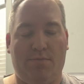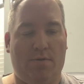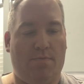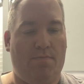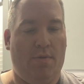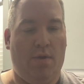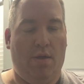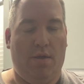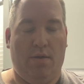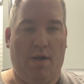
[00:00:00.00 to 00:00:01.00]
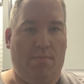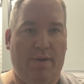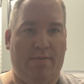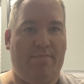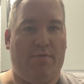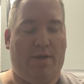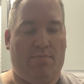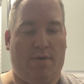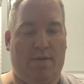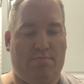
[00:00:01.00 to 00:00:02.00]
So I'll pay him for that
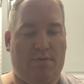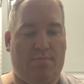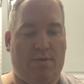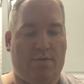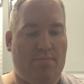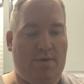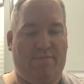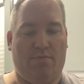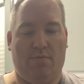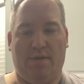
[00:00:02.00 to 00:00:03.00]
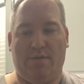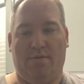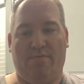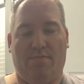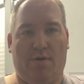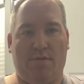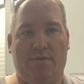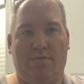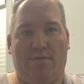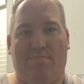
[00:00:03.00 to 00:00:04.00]
price, but I'm not going to pay for retail for
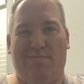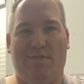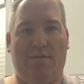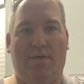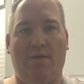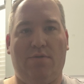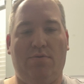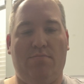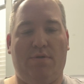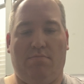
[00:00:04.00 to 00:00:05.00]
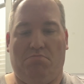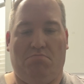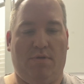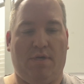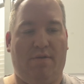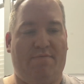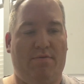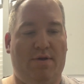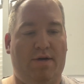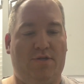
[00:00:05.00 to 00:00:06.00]
monsters because I'm just not into them. But again, if
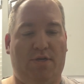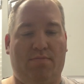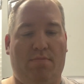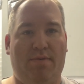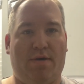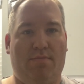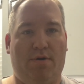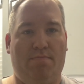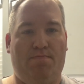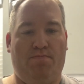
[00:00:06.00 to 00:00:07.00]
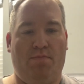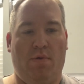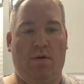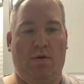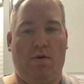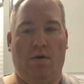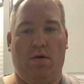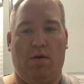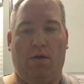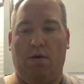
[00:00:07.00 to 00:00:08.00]
they're that cheap, I'll pick them up.
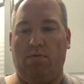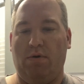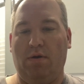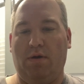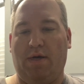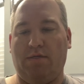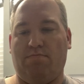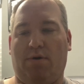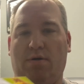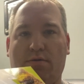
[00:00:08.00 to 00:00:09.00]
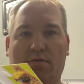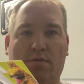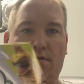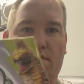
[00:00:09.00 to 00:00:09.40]
Really nice box.